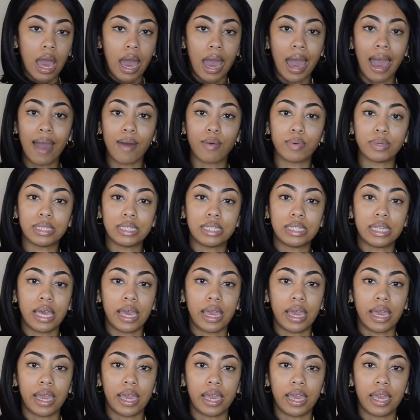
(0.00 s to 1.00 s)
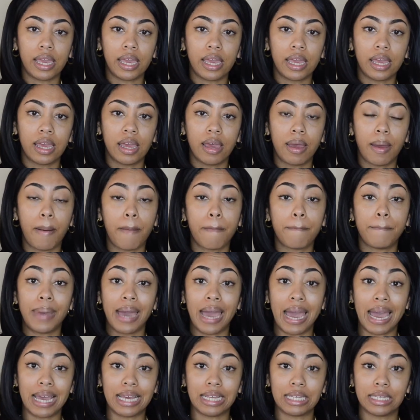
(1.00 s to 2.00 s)
I would say
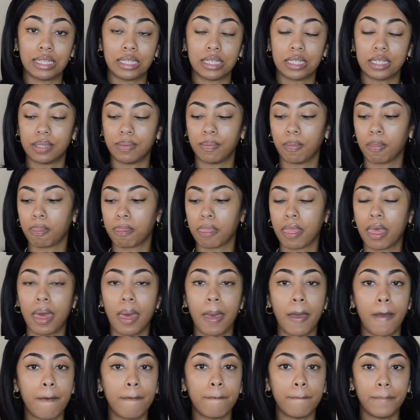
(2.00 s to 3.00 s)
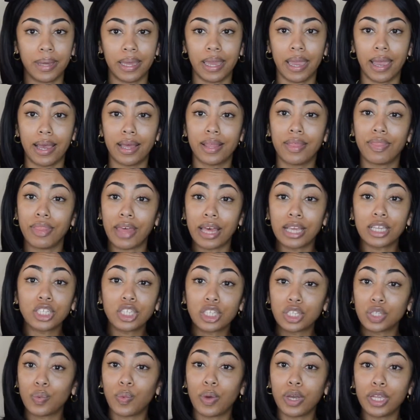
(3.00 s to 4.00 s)
pass. But yeah, that's
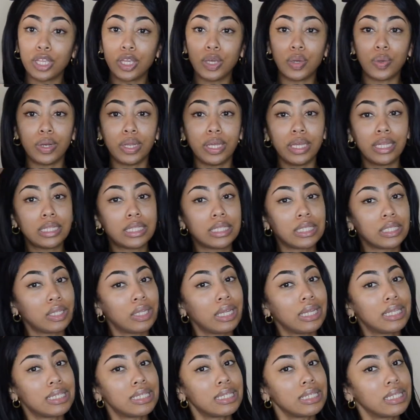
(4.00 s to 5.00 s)
just one unit, so let's